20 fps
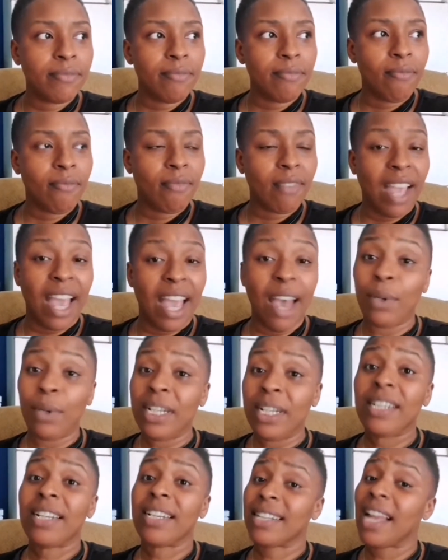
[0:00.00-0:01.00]
I would need
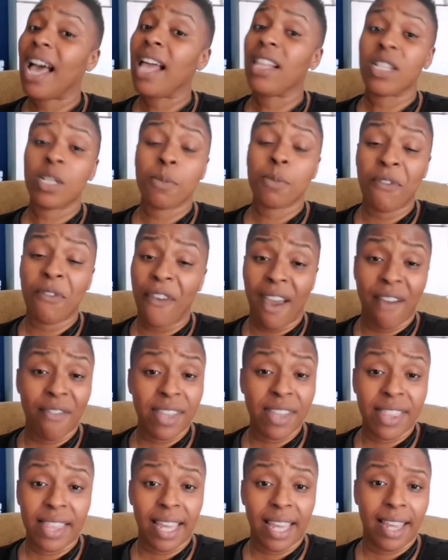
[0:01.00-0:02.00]
acknowledgement for
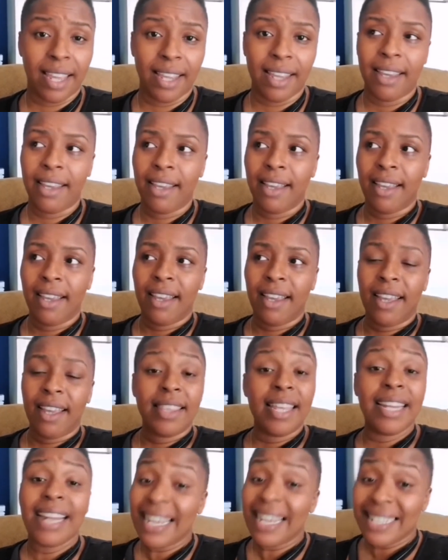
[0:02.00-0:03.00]
everything that
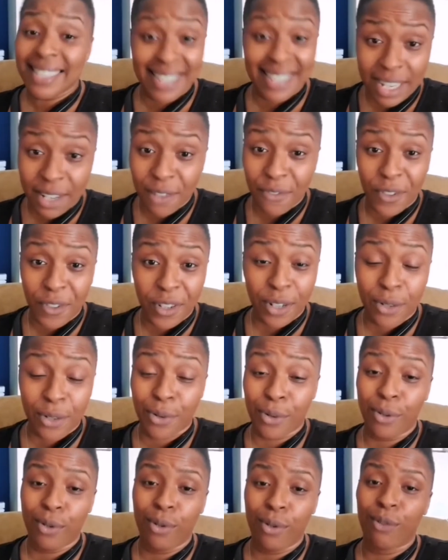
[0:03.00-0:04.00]
I did for the
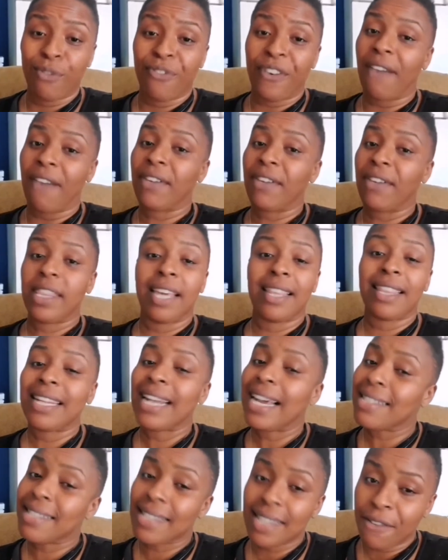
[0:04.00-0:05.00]
crew, for everything that I
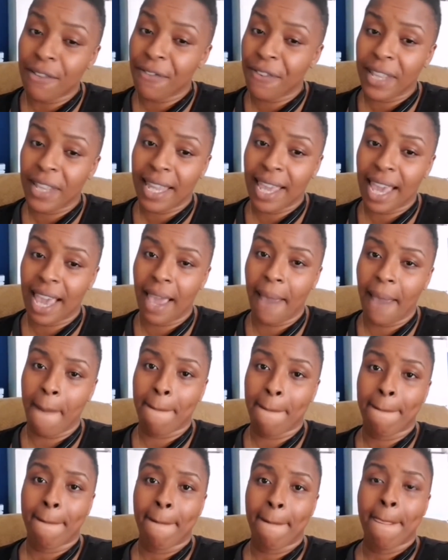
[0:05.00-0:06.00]
did for the camp,
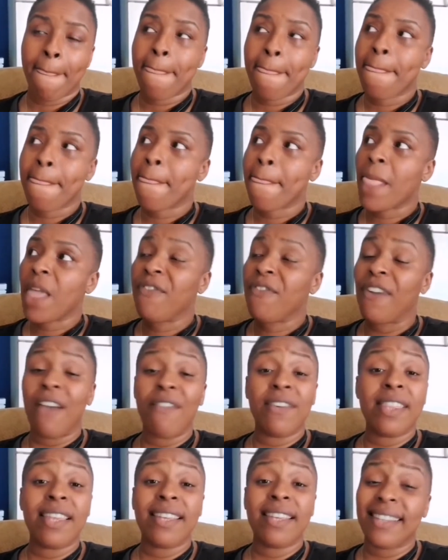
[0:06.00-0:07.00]
for
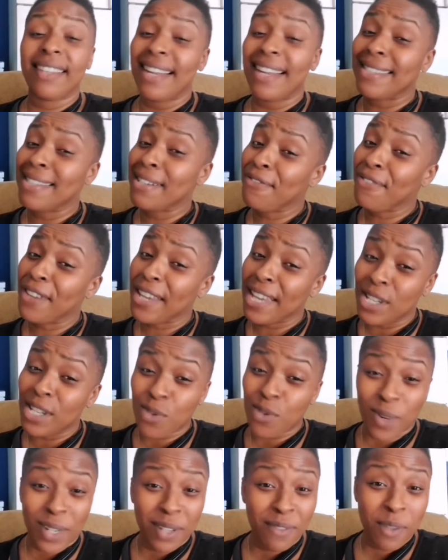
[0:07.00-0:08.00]
everything that I did for each one
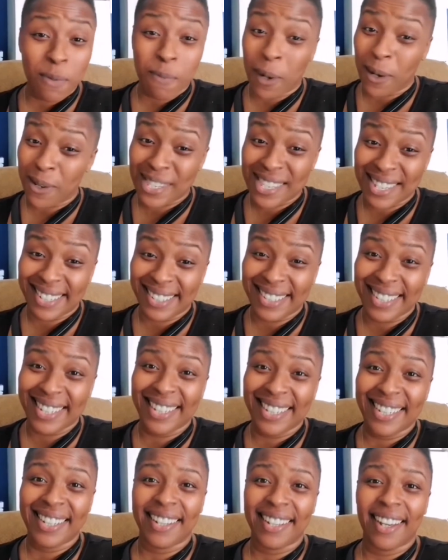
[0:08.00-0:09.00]
of them personally.
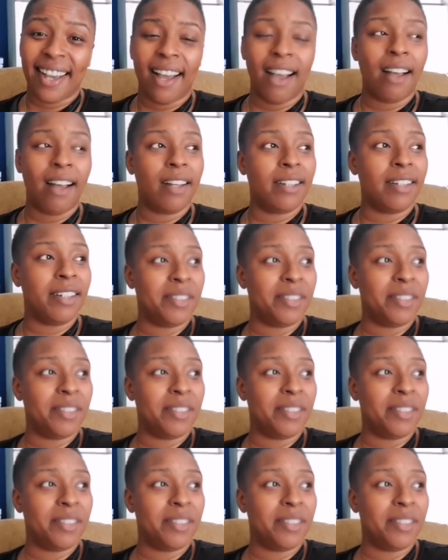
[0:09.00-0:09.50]
I